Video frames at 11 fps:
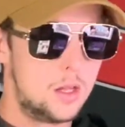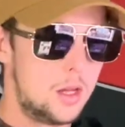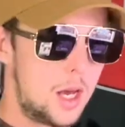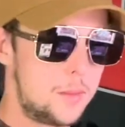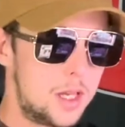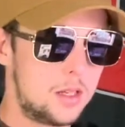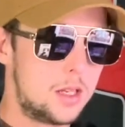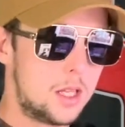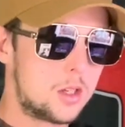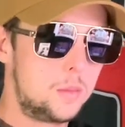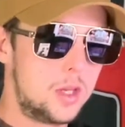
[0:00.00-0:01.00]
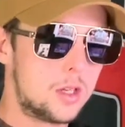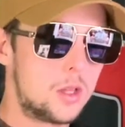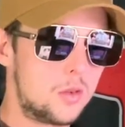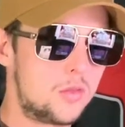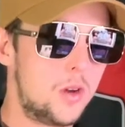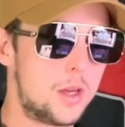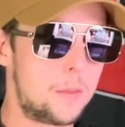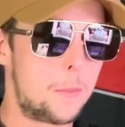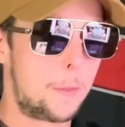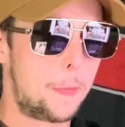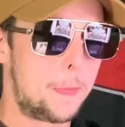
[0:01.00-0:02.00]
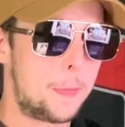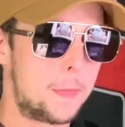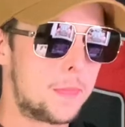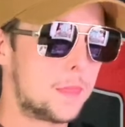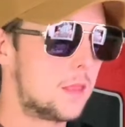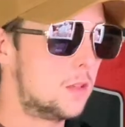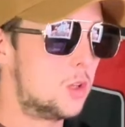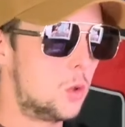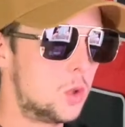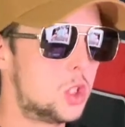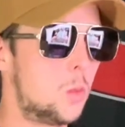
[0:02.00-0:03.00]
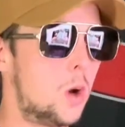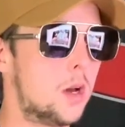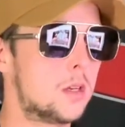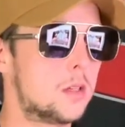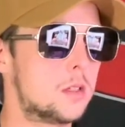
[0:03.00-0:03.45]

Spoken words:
I mean, it could be a close fight. Do what you want.